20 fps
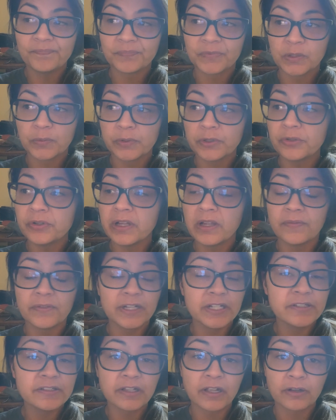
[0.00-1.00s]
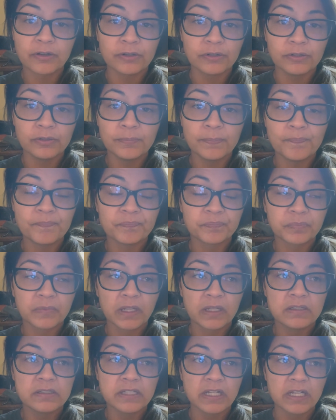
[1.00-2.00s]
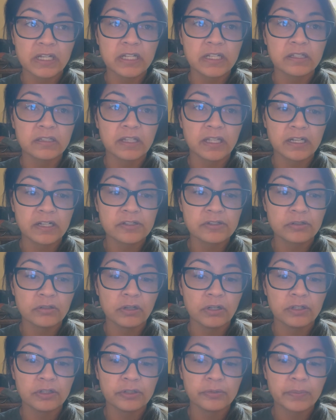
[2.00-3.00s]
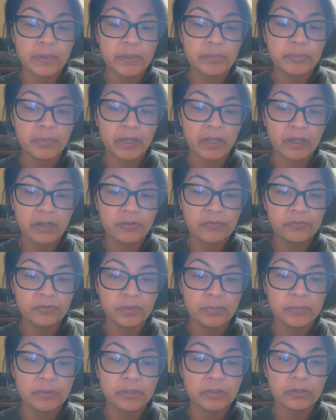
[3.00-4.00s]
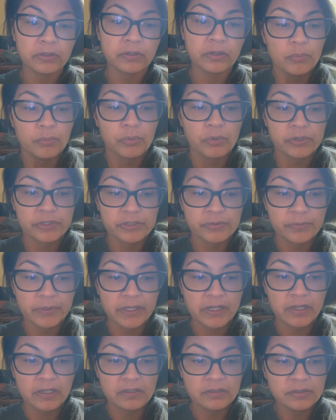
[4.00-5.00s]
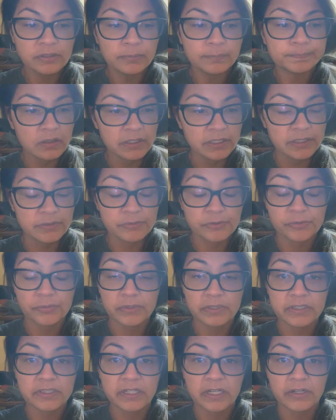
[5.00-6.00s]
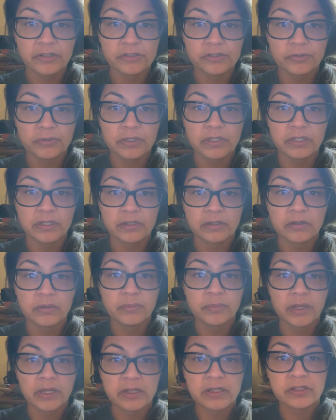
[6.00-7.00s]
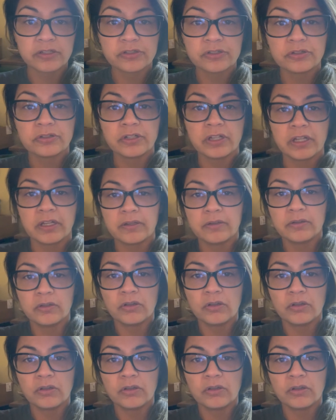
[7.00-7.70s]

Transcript: We don't have any soccer. Danny and Lennox are on their way back from their boys' weekend. He was really tired, so he didn't come back yesterday.